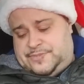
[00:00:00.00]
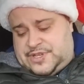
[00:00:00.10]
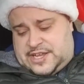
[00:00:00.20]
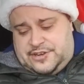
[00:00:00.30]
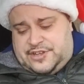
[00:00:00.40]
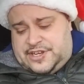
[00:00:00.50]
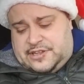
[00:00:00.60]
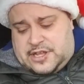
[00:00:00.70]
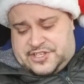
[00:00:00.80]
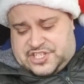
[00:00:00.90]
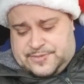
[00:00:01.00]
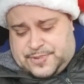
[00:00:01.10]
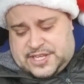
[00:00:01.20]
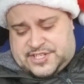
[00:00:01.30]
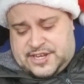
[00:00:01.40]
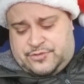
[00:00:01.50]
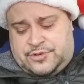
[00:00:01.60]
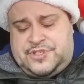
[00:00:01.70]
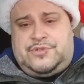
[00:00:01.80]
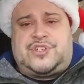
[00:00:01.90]
I couldn't get a lot of sleep last night.
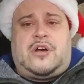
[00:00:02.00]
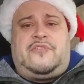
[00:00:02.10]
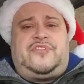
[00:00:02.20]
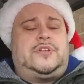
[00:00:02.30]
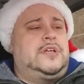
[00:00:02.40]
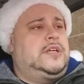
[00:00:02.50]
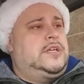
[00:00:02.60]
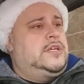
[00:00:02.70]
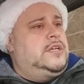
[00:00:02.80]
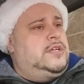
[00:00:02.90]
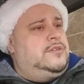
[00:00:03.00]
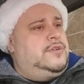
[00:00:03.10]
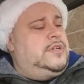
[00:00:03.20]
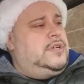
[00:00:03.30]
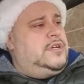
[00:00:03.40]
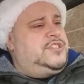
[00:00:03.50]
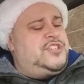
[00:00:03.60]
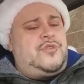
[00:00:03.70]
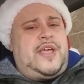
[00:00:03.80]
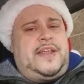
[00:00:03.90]
Rosie was coughing.
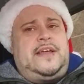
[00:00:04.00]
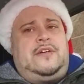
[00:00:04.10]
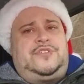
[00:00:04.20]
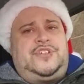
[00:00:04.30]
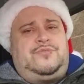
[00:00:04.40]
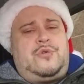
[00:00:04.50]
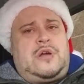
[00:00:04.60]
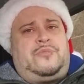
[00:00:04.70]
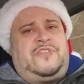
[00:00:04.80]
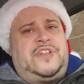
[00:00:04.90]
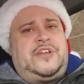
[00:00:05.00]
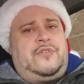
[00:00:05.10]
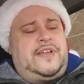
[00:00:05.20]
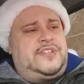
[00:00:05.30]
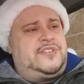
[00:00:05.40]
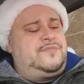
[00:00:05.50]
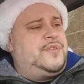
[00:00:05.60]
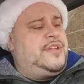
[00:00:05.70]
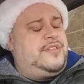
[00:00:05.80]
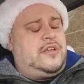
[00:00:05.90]
She's okay now. She's woke up feeling great this
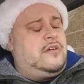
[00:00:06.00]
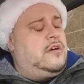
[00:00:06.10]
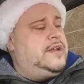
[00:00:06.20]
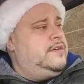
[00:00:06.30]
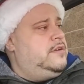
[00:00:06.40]
morning, thank God.